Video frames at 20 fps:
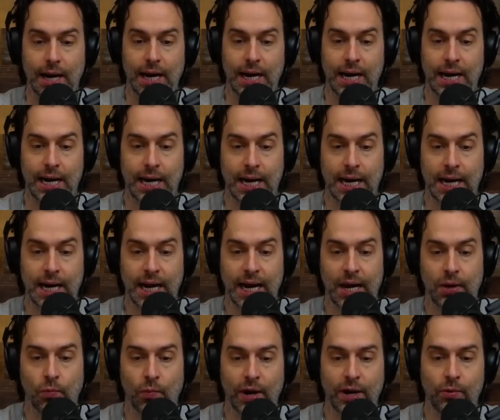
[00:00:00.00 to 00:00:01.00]
Uh,
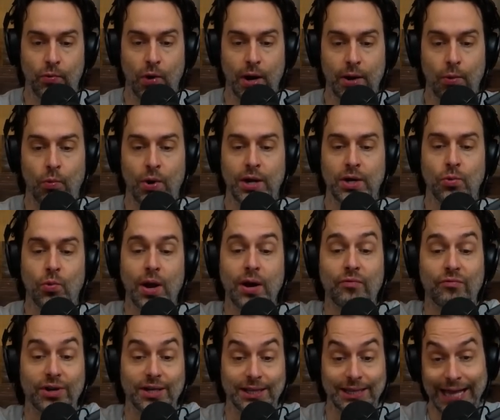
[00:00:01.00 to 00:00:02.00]
and when when you want
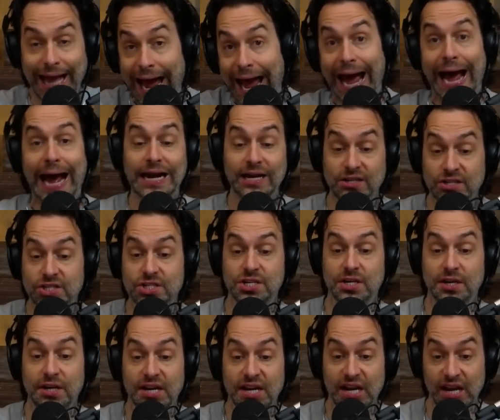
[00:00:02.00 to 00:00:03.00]
to
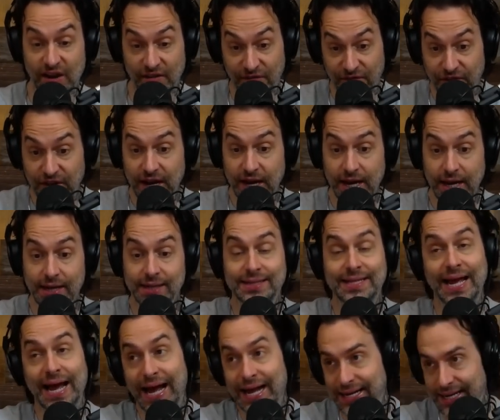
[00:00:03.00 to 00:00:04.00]
relax, iffy,
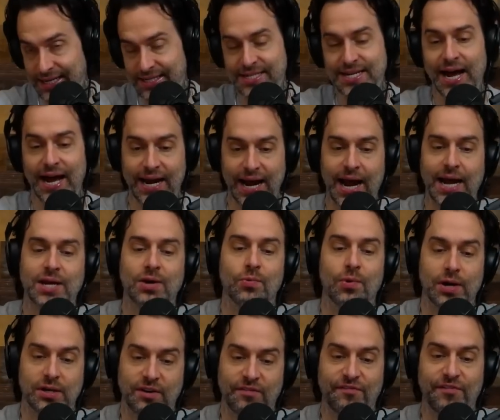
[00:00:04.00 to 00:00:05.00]
that is not how you
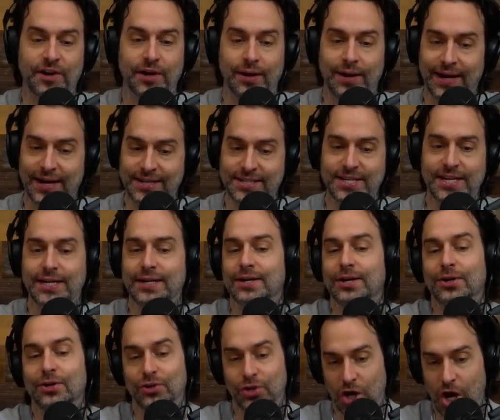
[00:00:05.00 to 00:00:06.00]
want to feel, is it?
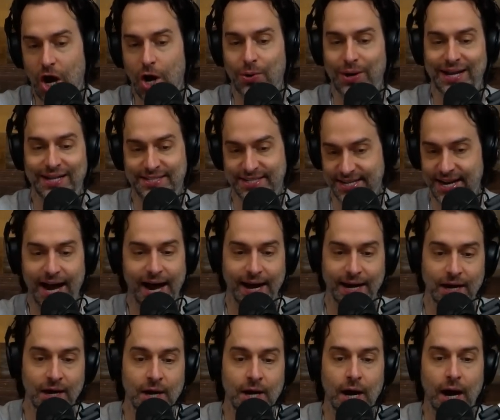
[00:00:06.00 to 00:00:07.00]
No, it's
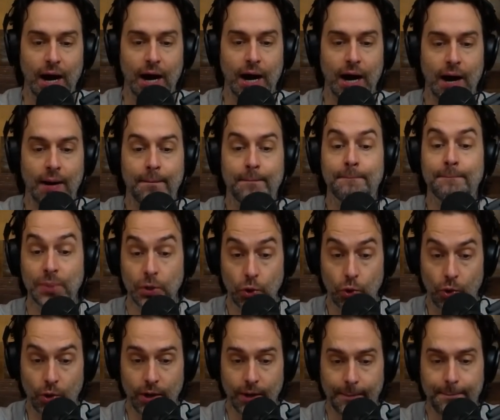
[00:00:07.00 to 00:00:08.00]
not. Uh,
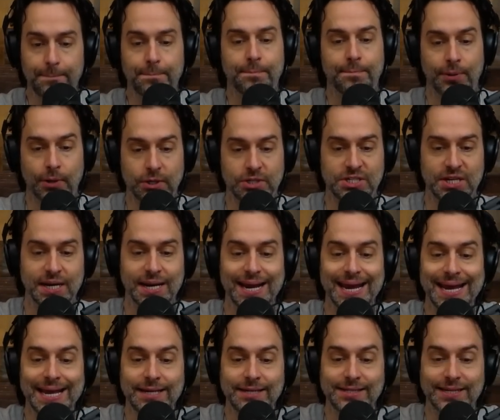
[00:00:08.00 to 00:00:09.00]
mood puts an
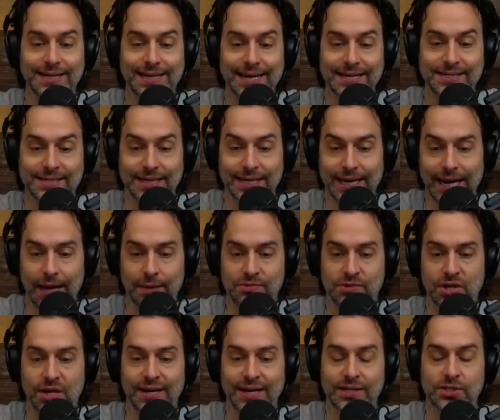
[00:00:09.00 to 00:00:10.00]
end to guessing
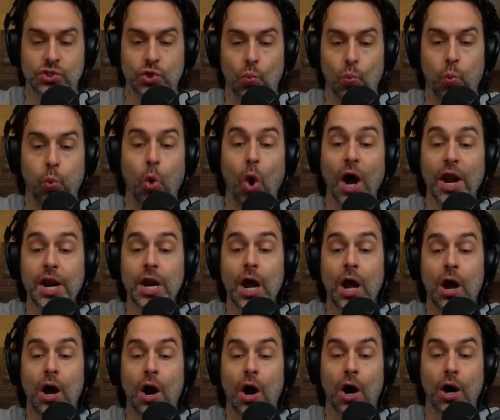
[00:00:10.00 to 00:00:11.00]
games. It's 100%
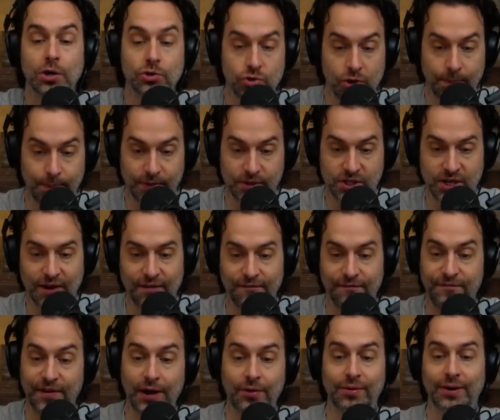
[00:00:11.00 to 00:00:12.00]

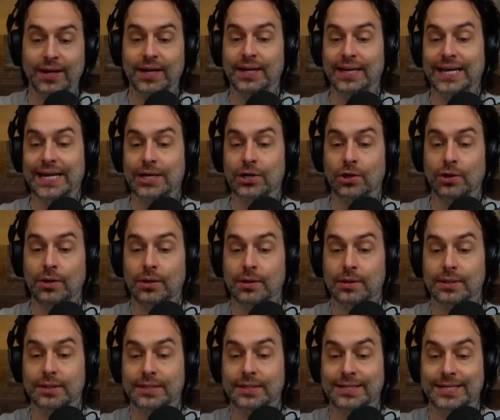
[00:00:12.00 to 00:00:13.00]
federally legal.
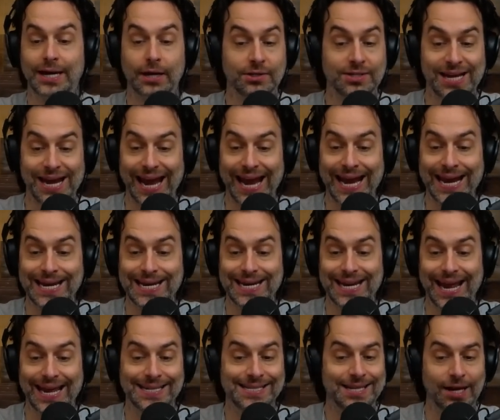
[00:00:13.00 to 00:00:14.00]
Delta 8
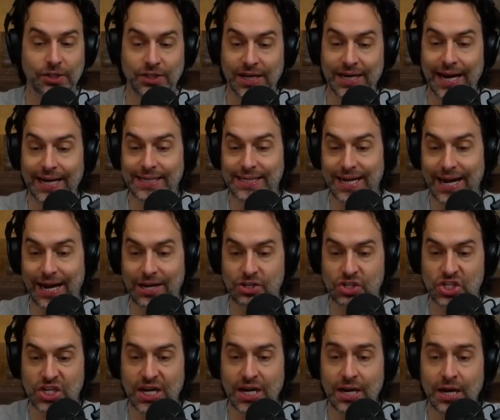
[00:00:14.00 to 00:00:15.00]
and Delta 9
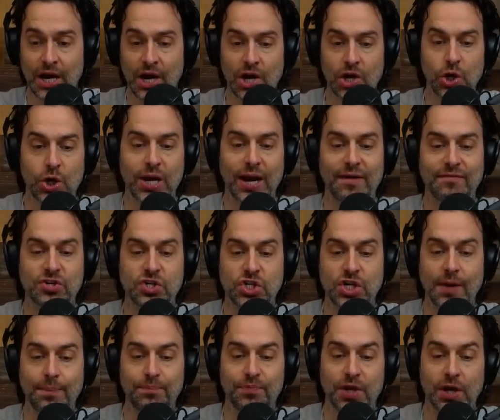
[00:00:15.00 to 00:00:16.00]
THC, you can have
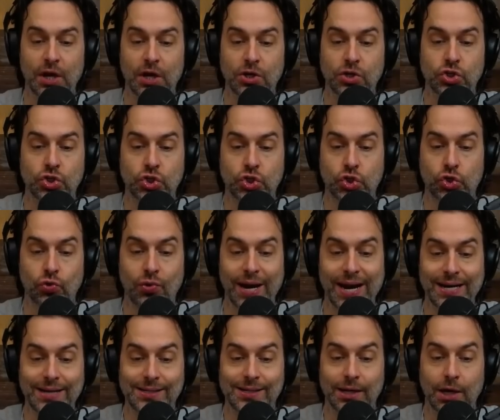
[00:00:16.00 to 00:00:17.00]
shipped
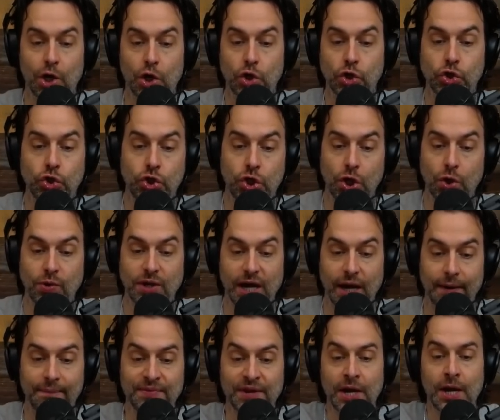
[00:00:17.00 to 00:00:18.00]
straight to
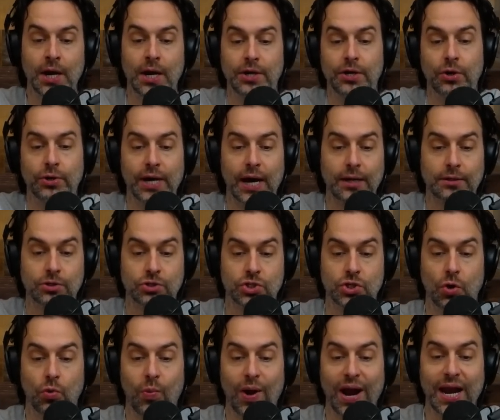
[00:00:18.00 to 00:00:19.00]
you. No doctors,
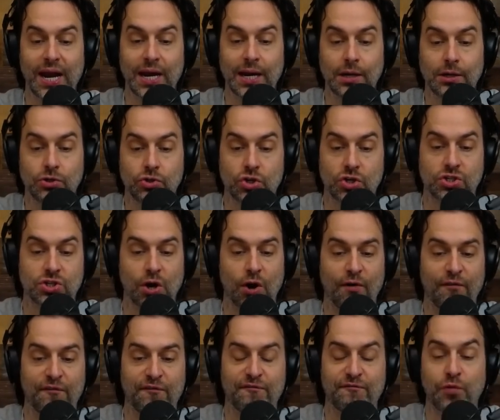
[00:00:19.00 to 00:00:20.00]
no waiting, just
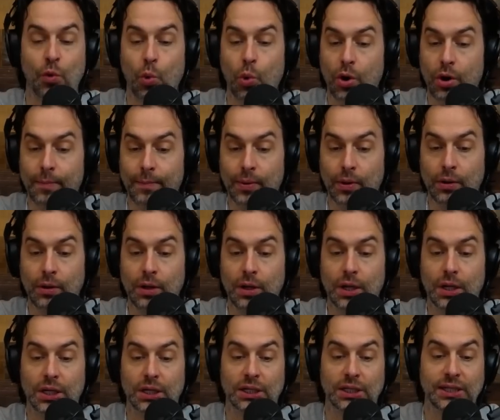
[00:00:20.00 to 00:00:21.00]
affordable,
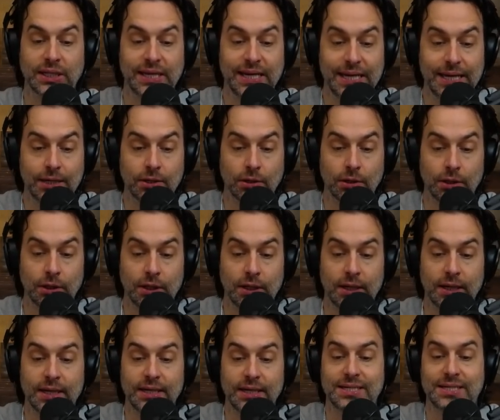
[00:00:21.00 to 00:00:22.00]
legal
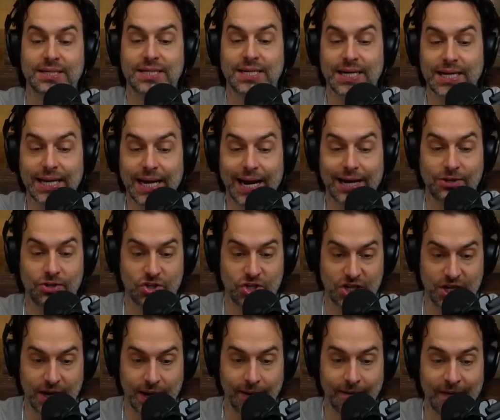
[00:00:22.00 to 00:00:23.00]

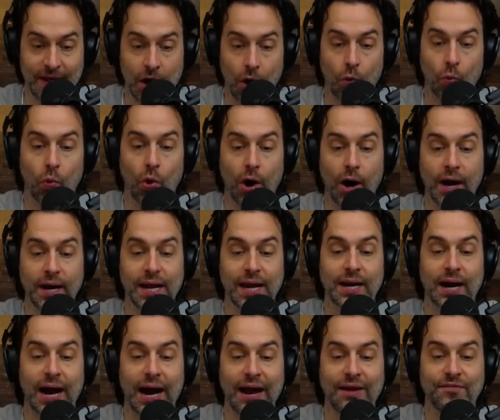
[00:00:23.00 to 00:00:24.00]
THC. Juan
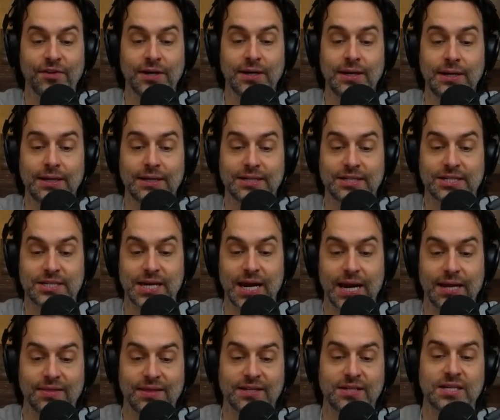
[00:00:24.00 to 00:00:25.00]
and Ivan
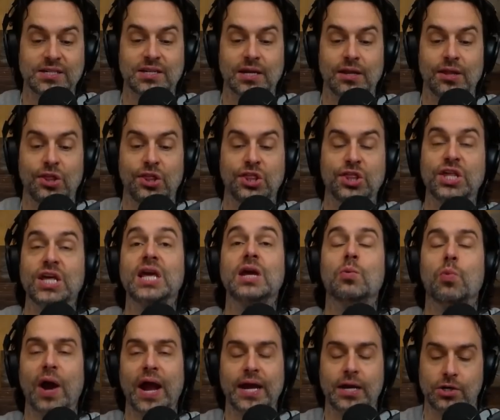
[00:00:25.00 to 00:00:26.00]
say this is the
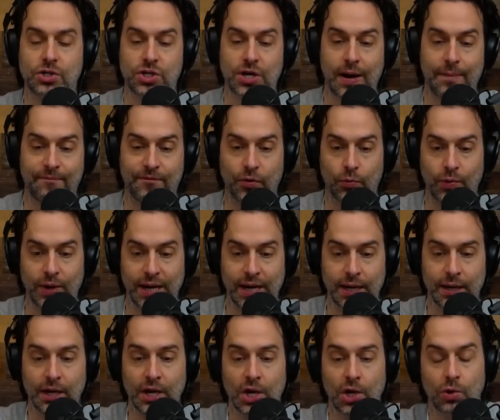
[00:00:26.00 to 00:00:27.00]
way to shop for
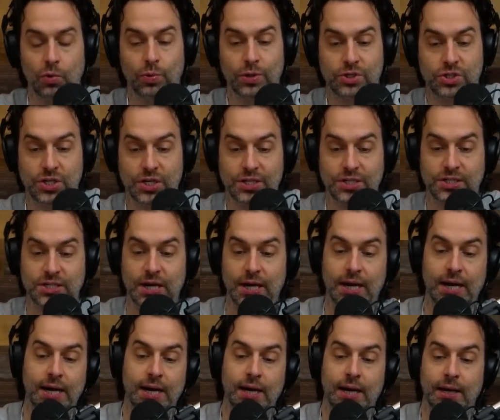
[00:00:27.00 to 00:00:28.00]
weed, which is,
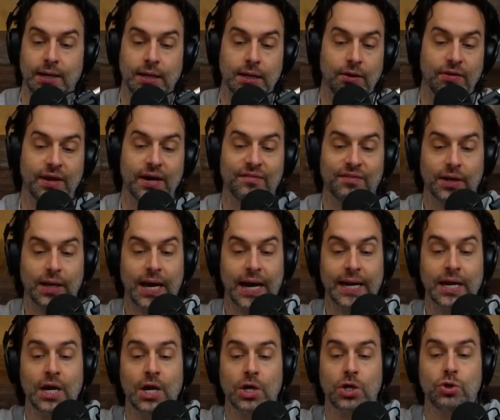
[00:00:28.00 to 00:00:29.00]
uh, you know, they never lie.